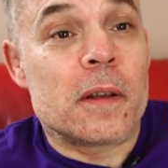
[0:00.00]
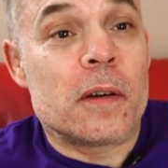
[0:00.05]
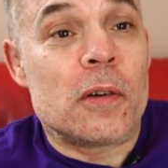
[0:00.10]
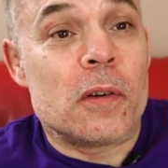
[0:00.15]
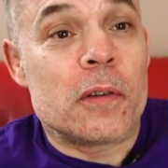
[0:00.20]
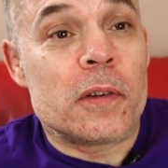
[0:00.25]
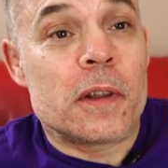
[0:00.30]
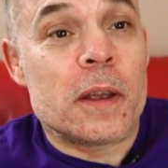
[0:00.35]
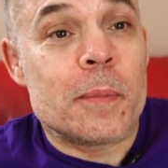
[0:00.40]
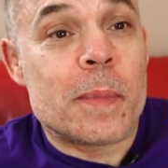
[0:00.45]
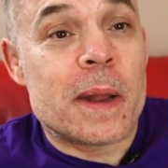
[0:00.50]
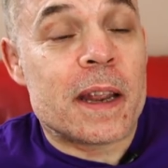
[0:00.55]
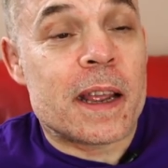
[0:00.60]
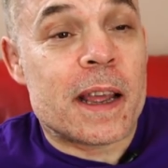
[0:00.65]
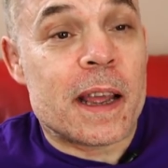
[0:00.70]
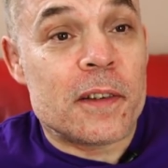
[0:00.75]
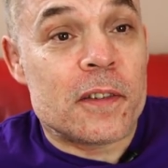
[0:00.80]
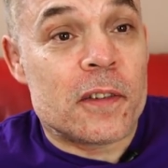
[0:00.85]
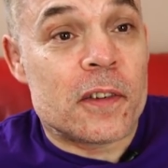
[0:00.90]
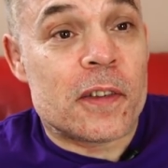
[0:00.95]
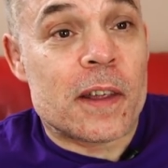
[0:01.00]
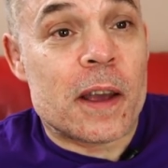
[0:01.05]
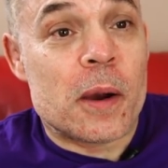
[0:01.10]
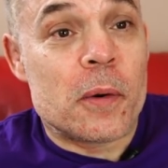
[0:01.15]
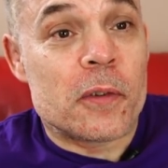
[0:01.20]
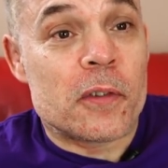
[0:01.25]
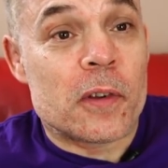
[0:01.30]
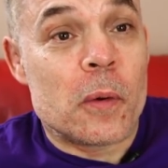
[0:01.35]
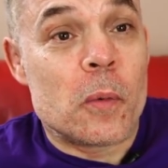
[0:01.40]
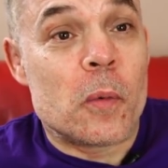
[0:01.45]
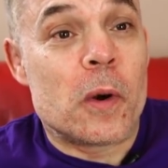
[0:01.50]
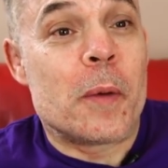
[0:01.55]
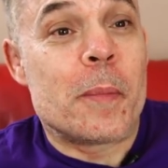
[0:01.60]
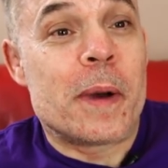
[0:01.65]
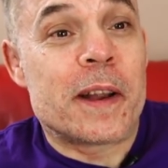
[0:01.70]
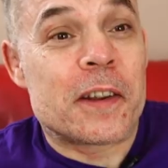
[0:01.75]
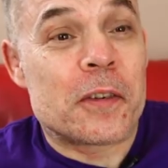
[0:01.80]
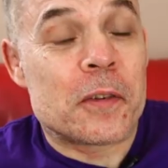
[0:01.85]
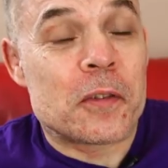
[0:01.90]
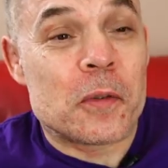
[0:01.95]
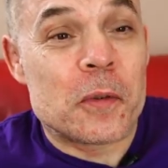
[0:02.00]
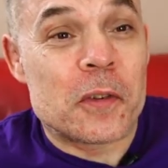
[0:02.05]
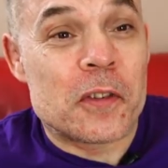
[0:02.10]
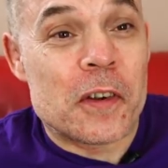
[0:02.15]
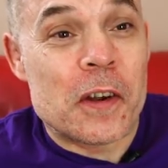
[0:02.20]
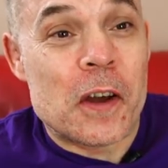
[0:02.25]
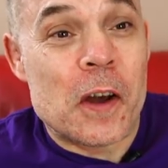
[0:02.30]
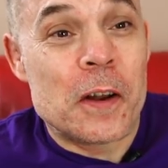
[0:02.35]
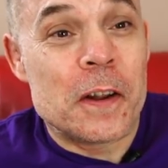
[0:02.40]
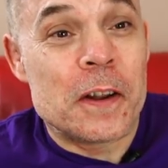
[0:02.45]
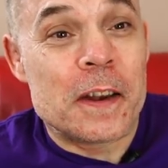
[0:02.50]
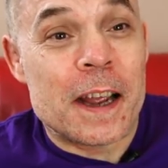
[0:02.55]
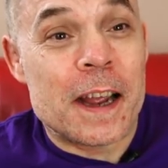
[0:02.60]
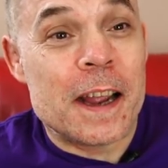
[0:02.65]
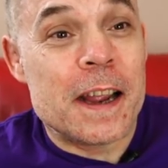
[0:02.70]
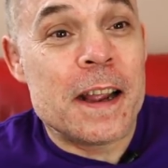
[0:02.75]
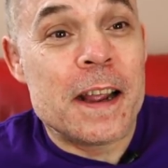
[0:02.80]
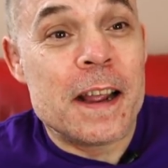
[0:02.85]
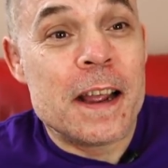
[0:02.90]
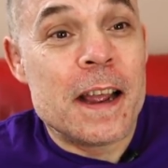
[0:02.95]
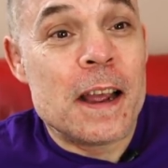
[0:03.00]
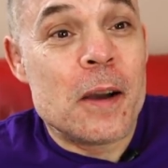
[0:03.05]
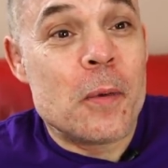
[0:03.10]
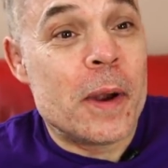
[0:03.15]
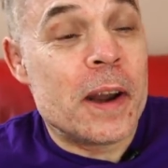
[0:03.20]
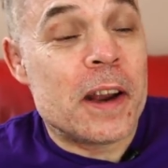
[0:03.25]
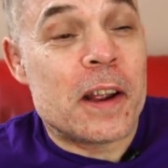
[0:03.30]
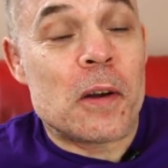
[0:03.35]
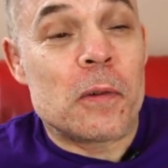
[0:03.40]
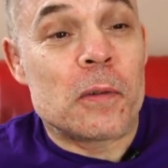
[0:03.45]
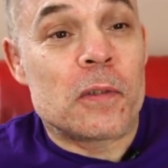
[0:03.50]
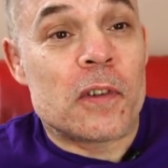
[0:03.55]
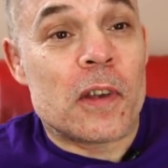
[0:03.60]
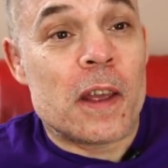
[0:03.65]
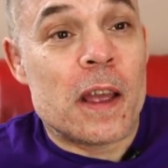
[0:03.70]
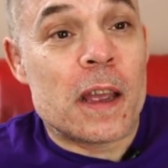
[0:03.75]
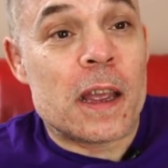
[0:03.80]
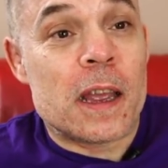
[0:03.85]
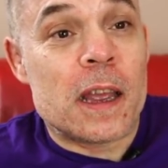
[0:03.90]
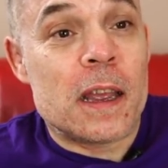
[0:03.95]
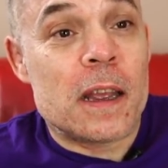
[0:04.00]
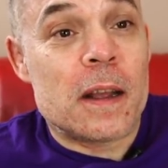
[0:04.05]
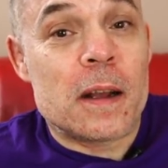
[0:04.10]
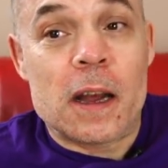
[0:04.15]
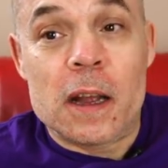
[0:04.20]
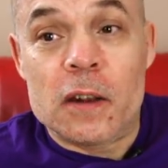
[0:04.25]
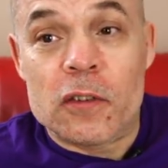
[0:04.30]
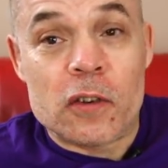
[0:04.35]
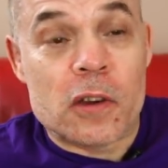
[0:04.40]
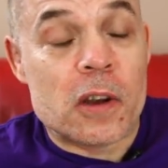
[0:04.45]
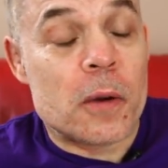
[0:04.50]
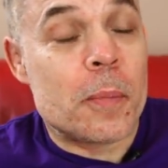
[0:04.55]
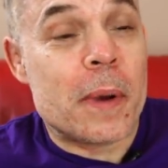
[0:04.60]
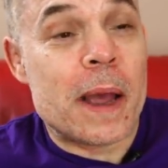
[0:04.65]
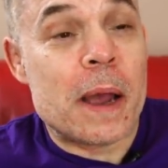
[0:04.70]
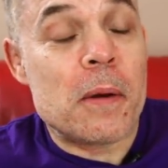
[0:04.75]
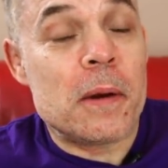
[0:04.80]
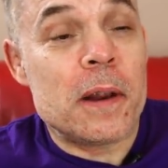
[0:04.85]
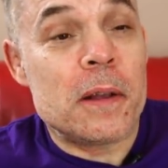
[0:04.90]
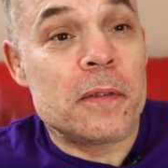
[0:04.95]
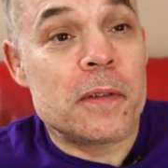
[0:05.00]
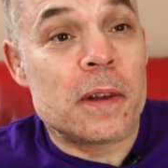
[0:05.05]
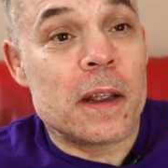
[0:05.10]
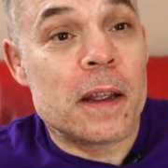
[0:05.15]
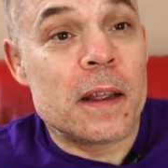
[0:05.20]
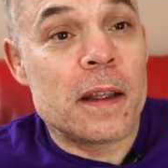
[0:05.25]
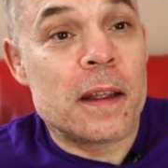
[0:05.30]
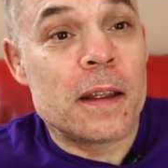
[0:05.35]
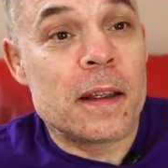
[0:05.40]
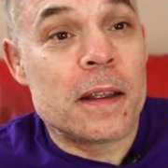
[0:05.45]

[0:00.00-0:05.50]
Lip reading: all the medications that I was on while my doctor was on holiday, went cold turkey and took up powerlifting.